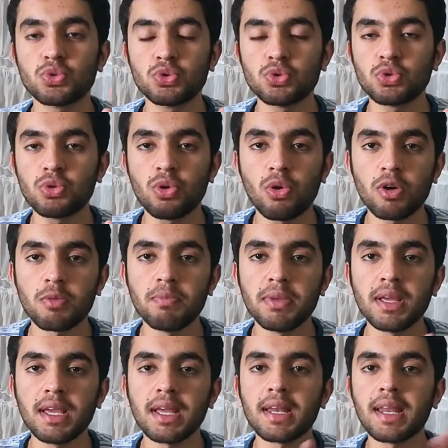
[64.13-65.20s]
should not be
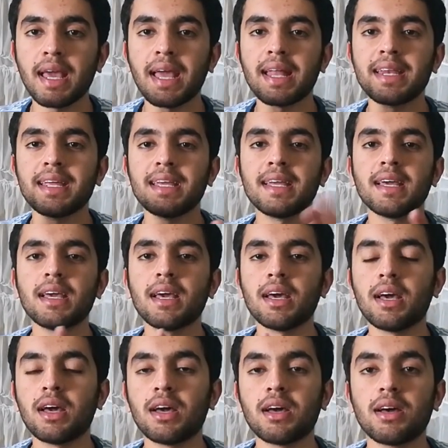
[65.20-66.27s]
in any
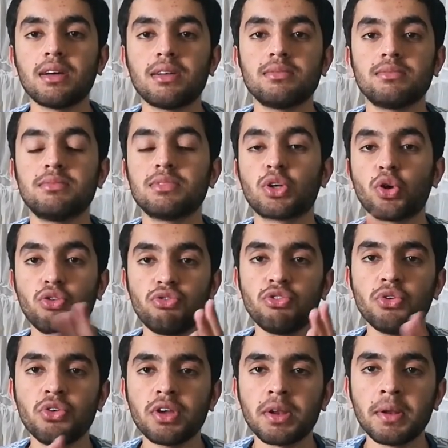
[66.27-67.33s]
the
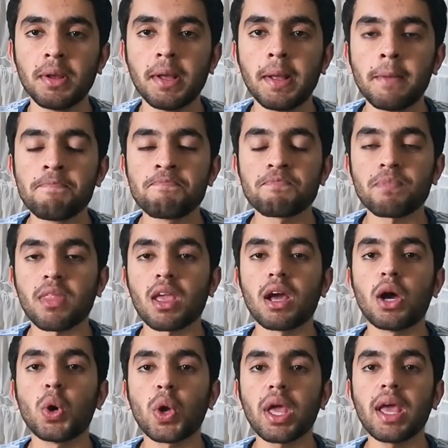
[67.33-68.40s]
confusion.
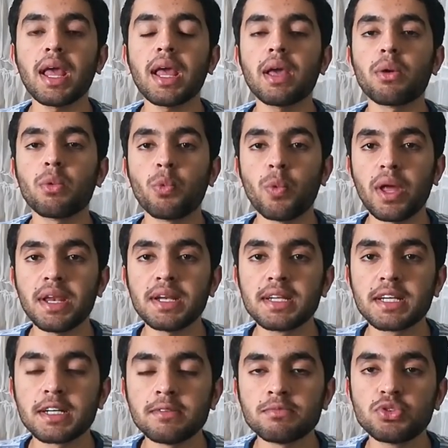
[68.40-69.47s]
Okay, when it
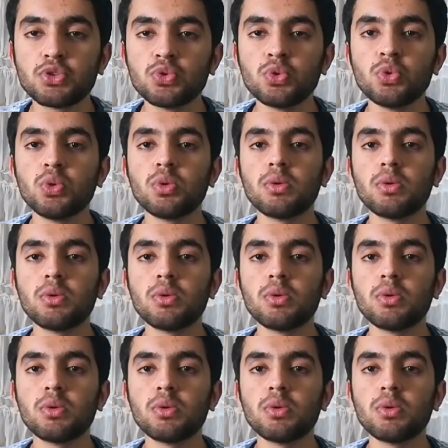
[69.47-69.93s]
comes to